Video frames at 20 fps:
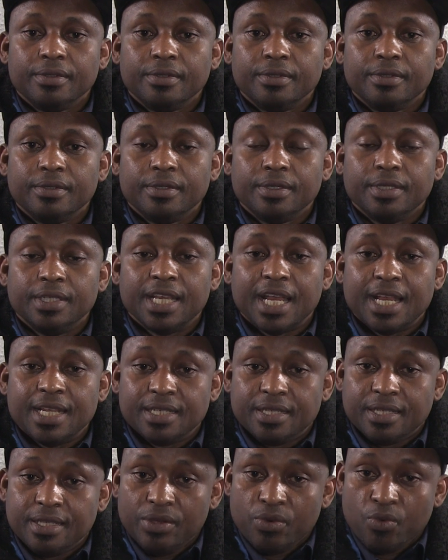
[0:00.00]
There is
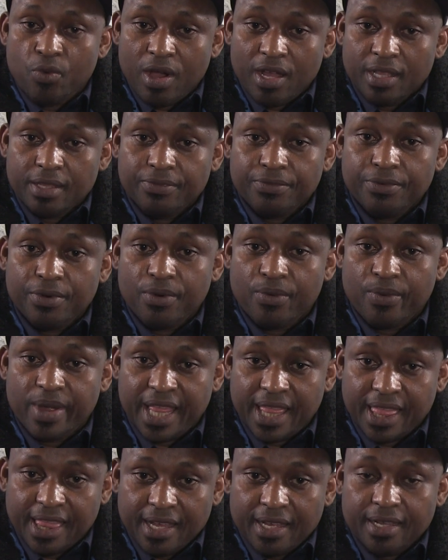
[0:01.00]
the one for
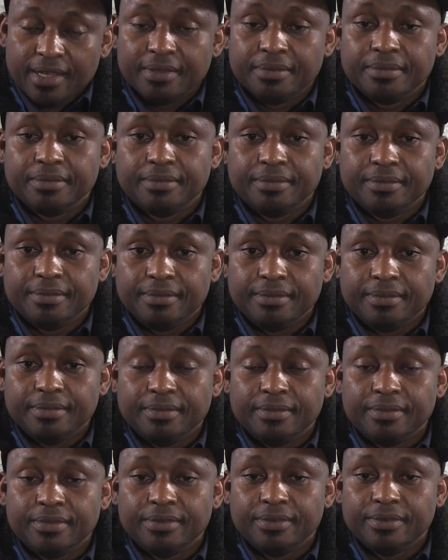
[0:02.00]
winter,
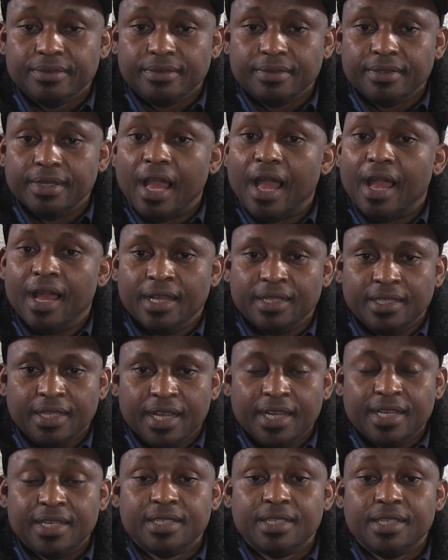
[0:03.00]
and there
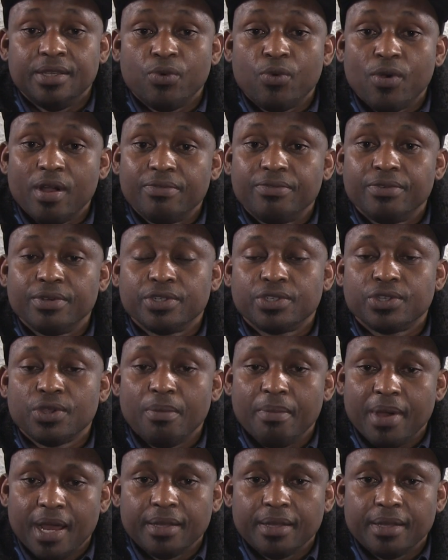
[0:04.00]
is the one for summer.